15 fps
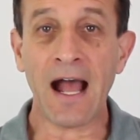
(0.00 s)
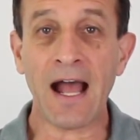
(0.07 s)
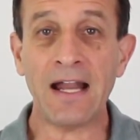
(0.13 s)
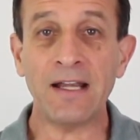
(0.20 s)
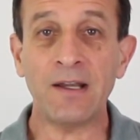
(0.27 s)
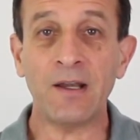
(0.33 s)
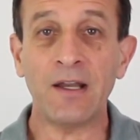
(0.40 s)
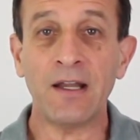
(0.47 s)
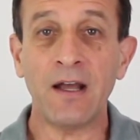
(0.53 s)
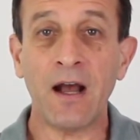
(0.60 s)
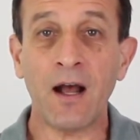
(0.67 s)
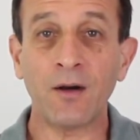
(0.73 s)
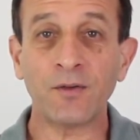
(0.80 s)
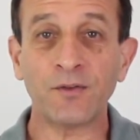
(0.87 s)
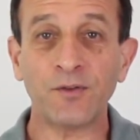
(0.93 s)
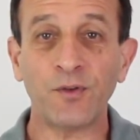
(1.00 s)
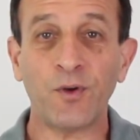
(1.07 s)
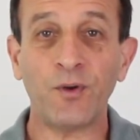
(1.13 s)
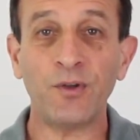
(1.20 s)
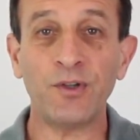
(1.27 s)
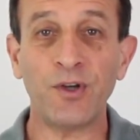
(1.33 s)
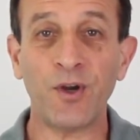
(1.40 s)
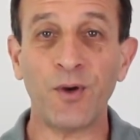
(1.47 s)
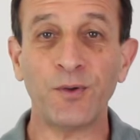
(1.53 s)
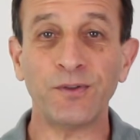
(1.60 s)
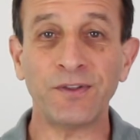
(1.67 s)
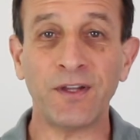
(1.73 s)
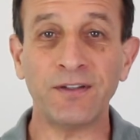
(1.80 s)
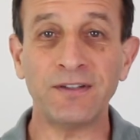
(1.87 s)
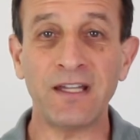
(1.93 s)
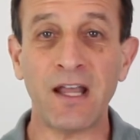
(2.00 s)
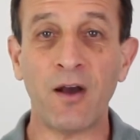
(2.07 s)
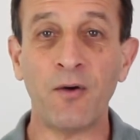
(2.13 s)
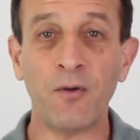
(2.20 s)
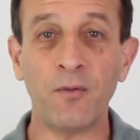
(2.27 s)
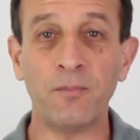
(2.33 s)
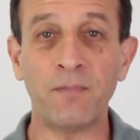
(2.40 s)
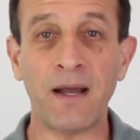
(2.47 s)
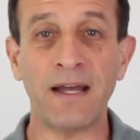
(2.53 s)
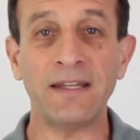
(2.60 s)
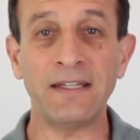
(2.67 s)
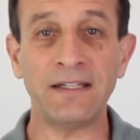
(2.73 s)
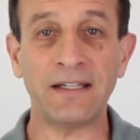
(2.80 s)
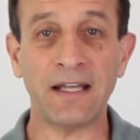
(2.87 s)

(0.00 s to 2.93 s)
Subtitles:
And our soul knows that nobody